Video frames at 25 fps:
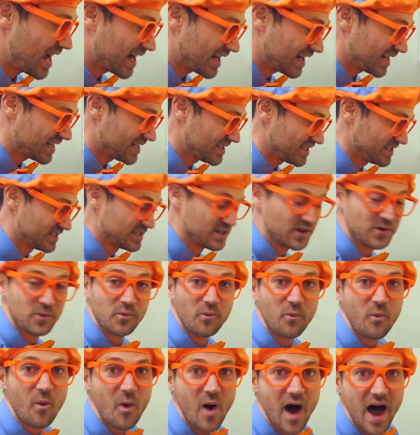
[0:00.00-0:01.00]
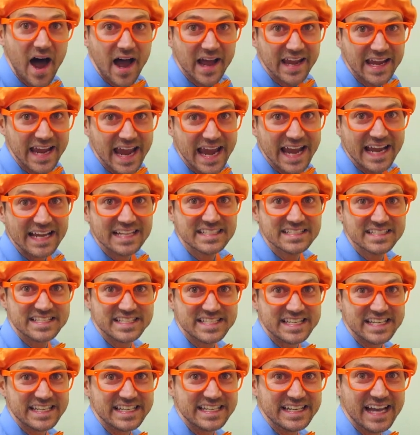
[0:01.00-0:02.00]
X, Y, and
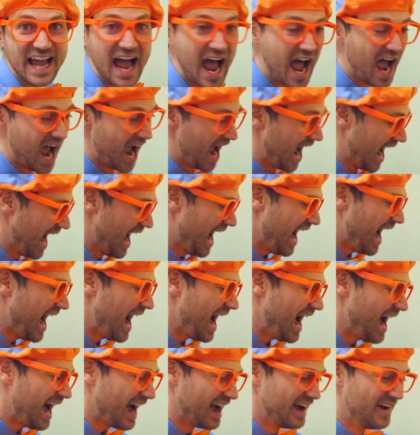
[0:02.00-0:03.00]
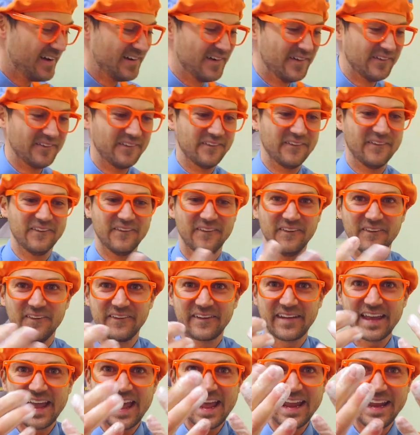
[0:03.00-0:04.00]
Z.
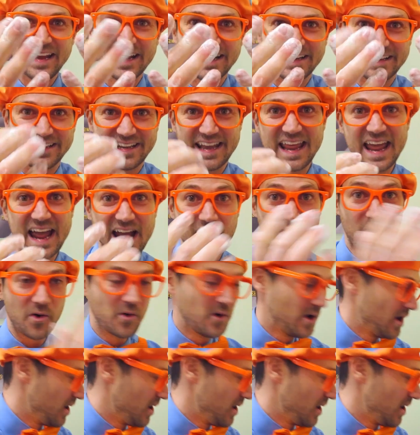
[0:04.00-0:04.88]
Okay, now